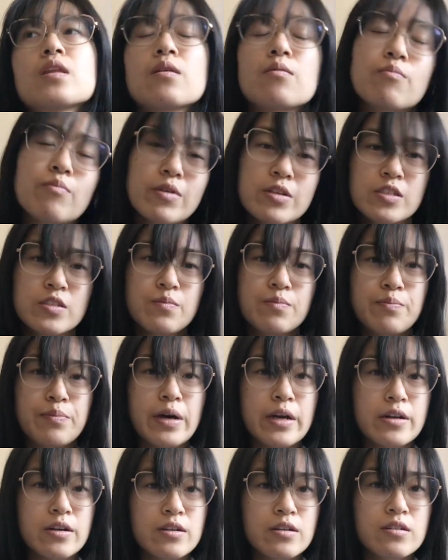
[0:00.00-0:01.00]
much
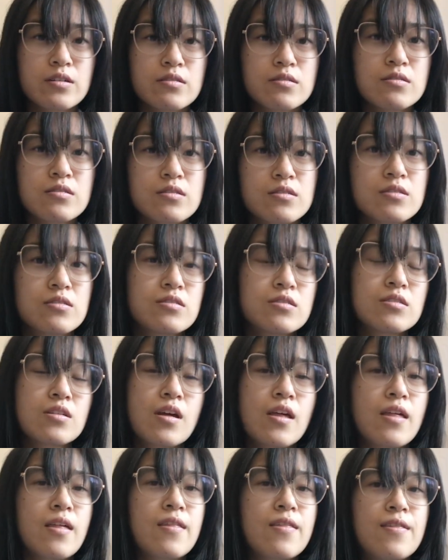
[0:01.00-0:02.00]
better
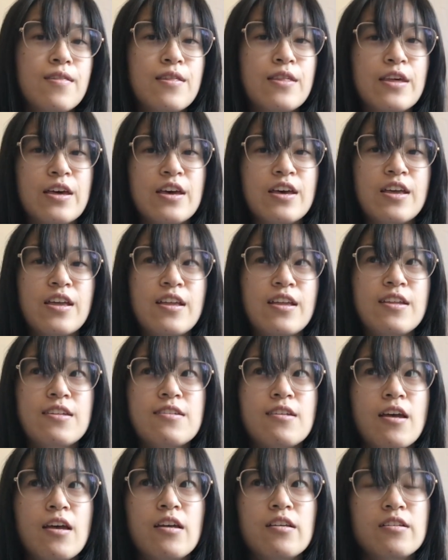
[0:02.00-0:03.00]

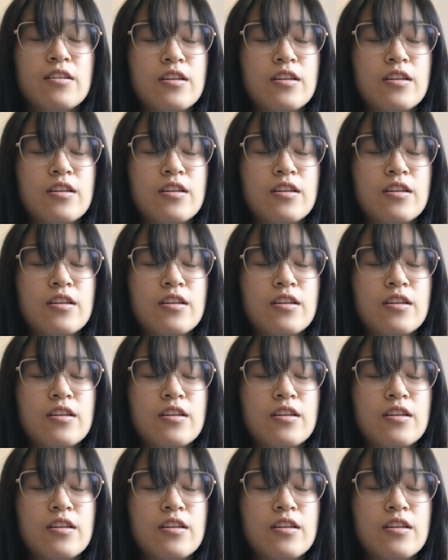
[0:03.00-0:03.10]
than